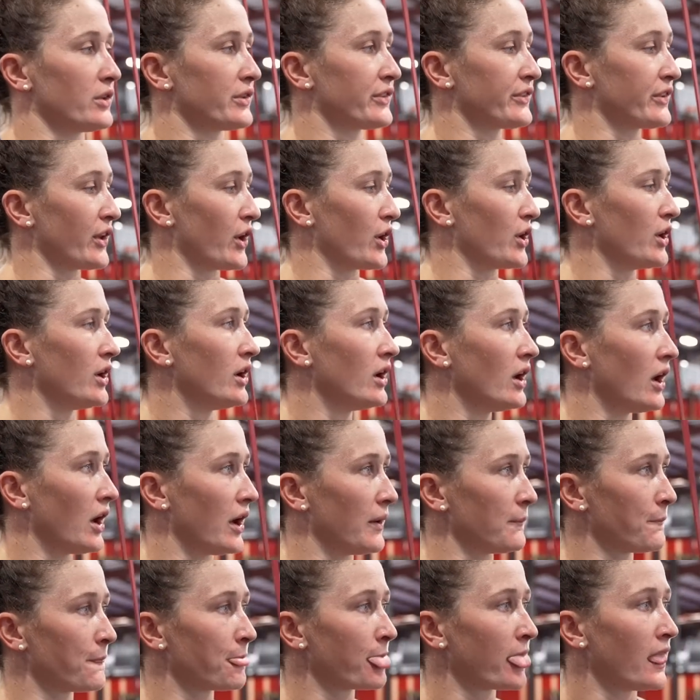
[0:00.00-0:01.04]
So
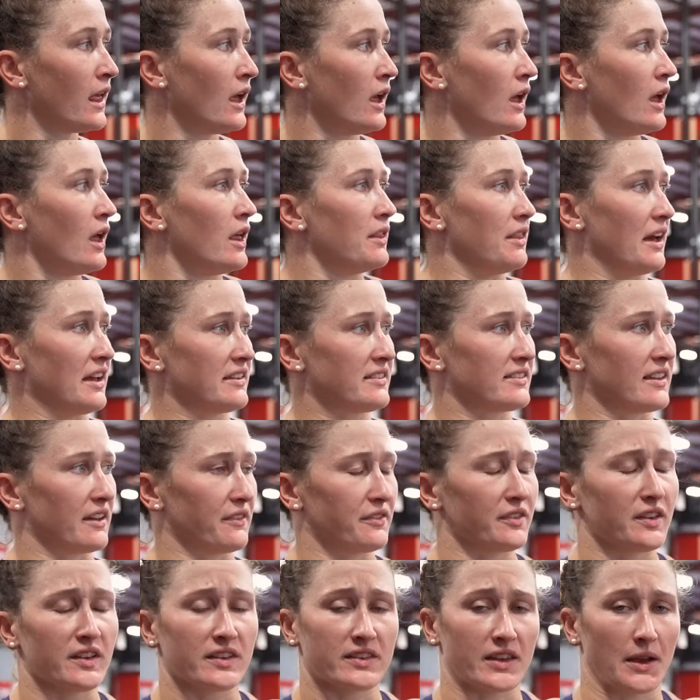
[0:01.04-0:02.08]
that's
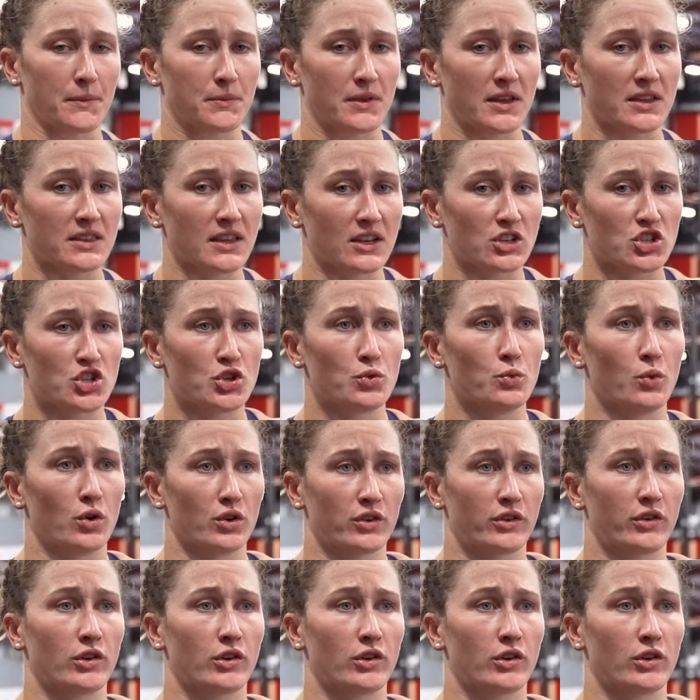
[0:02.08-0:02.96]
definitely something that you want